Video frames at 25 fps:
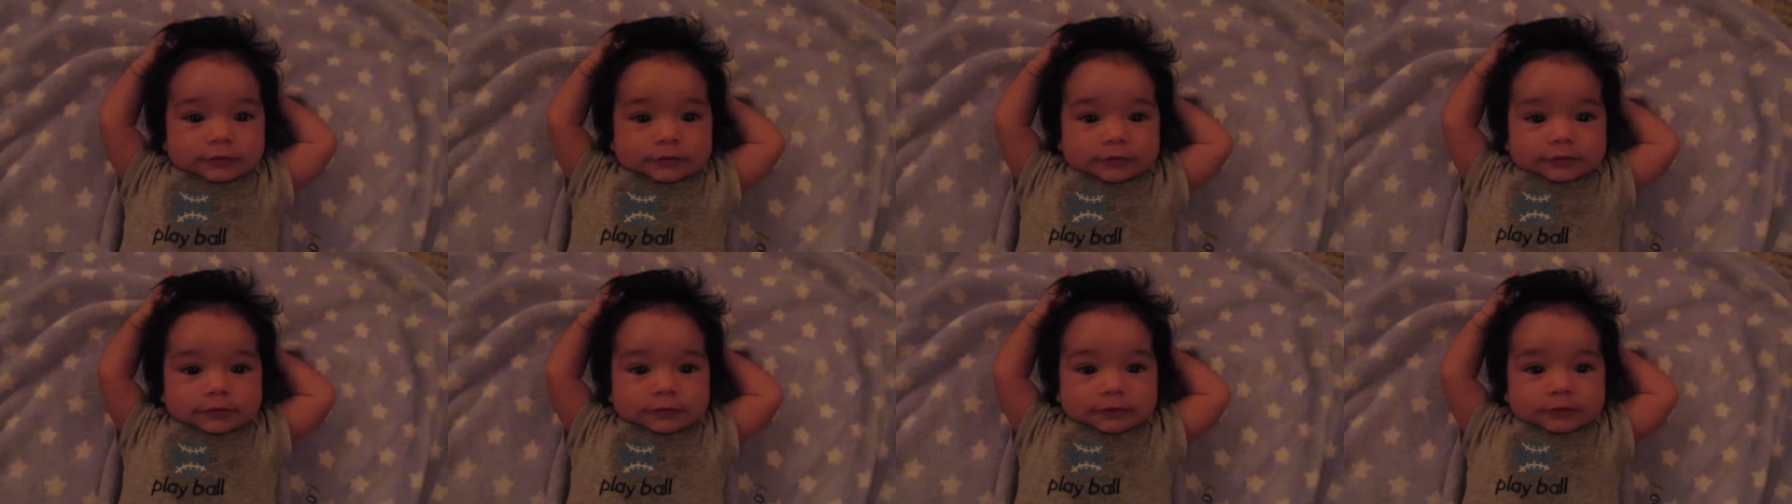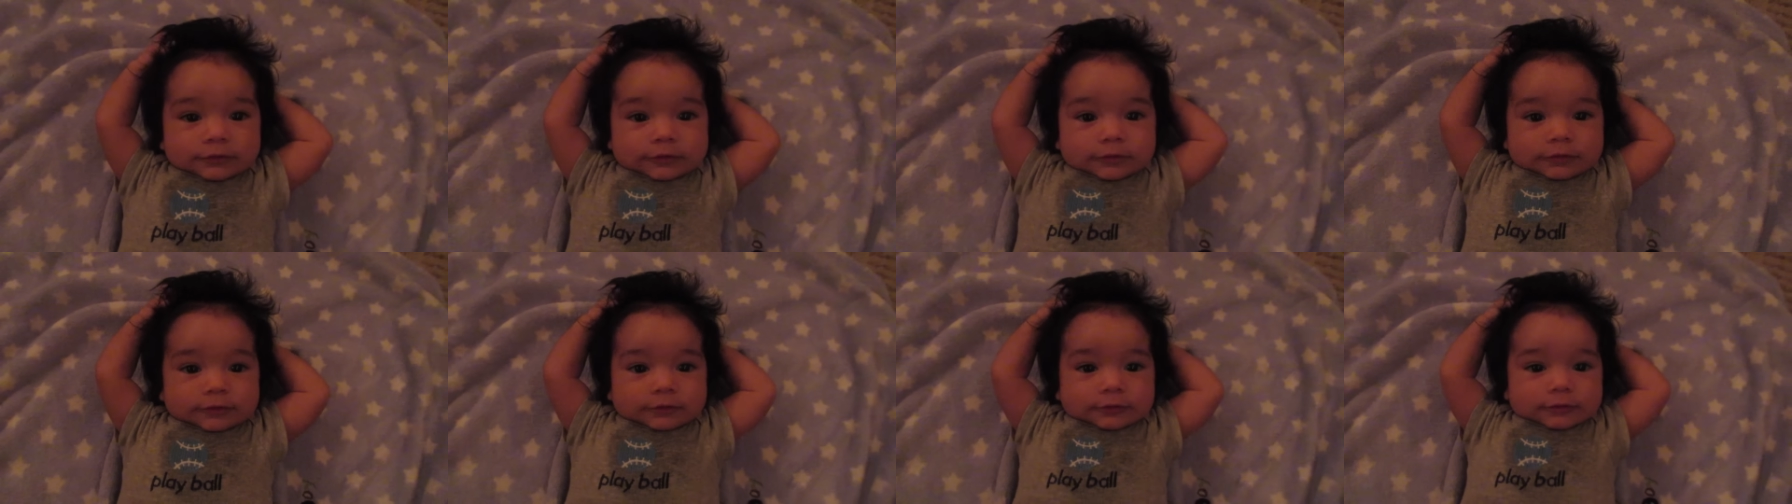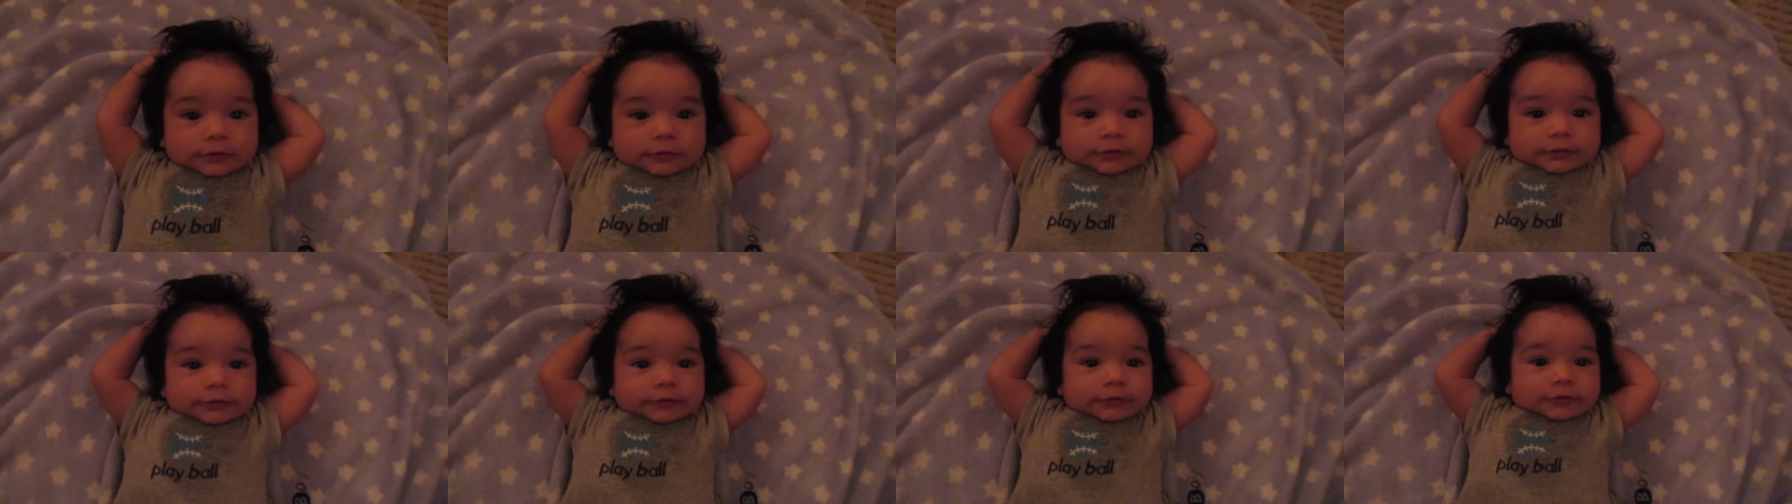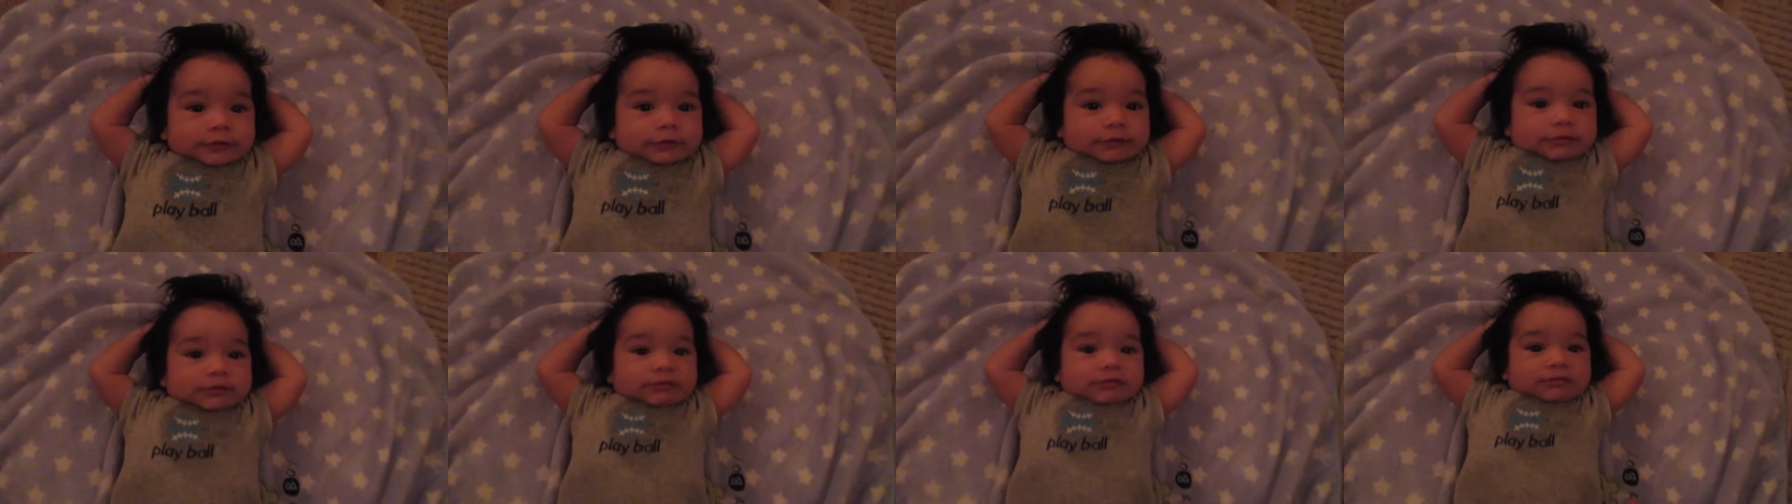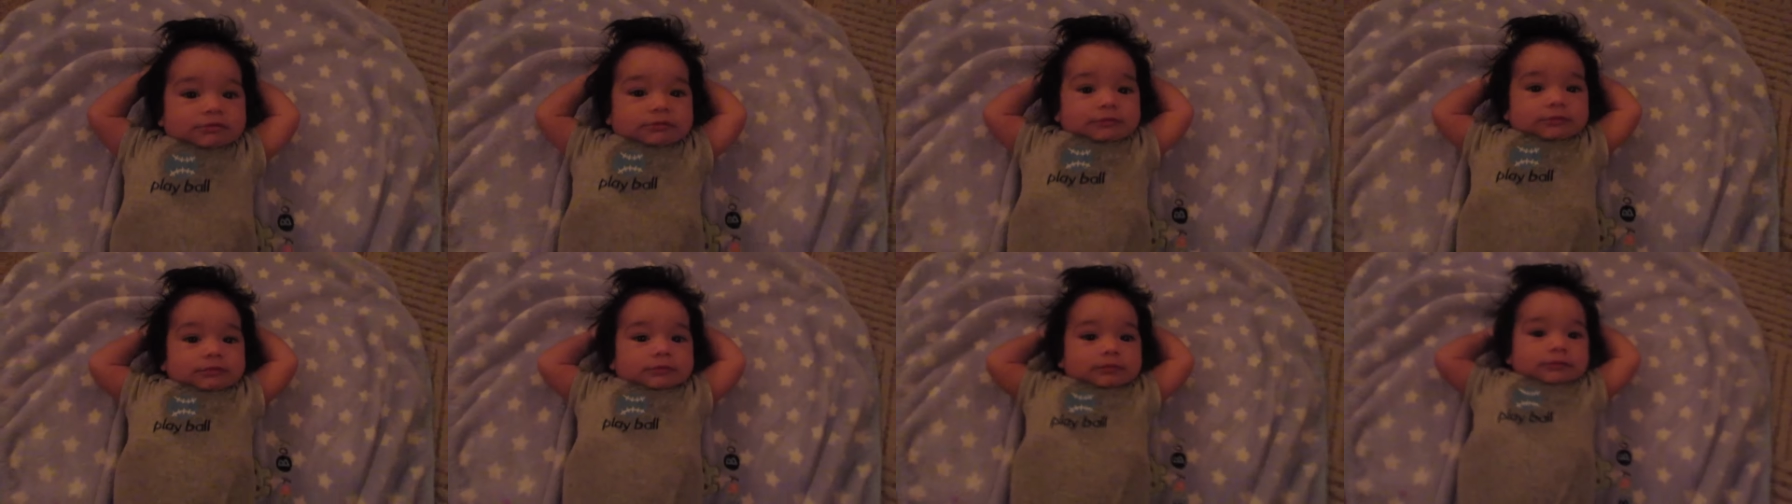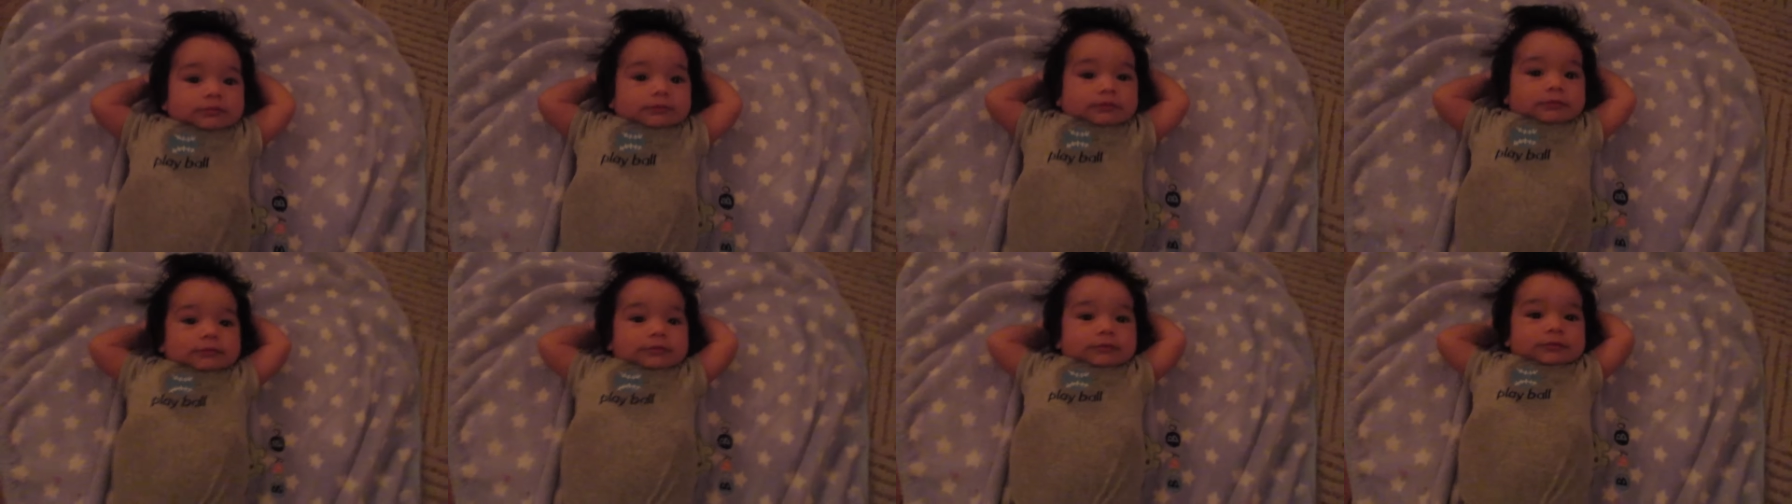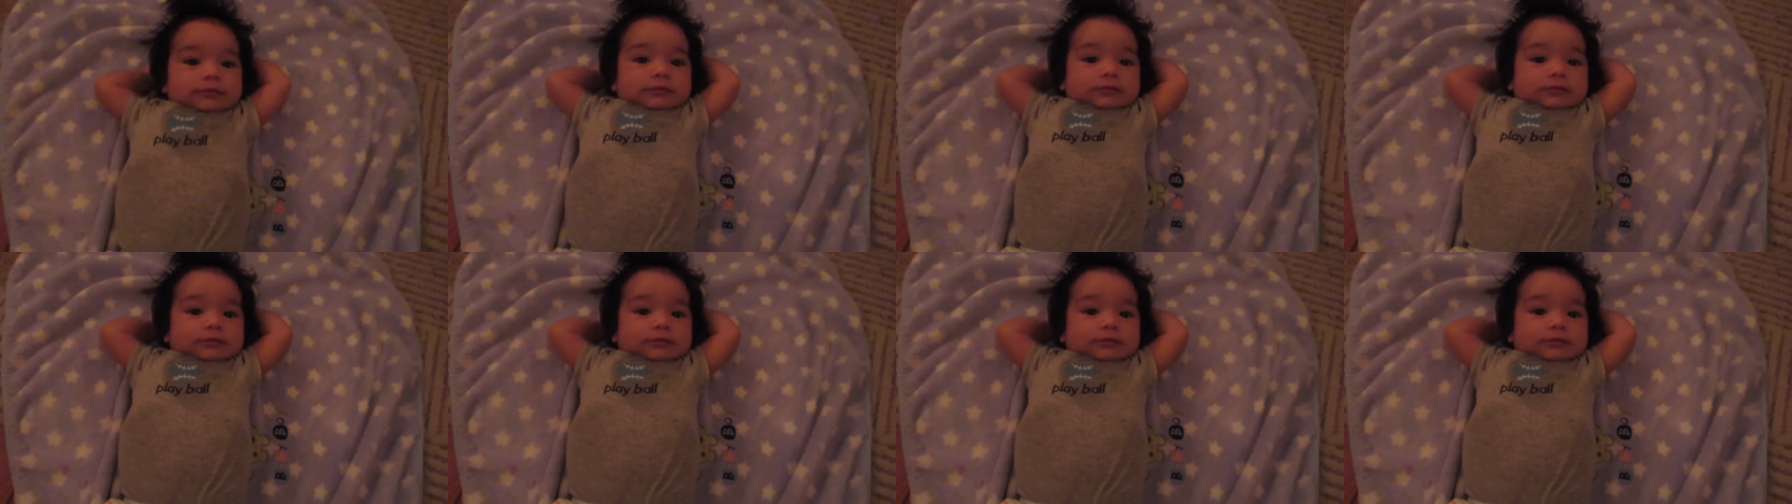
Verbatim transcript: you are 12 weeks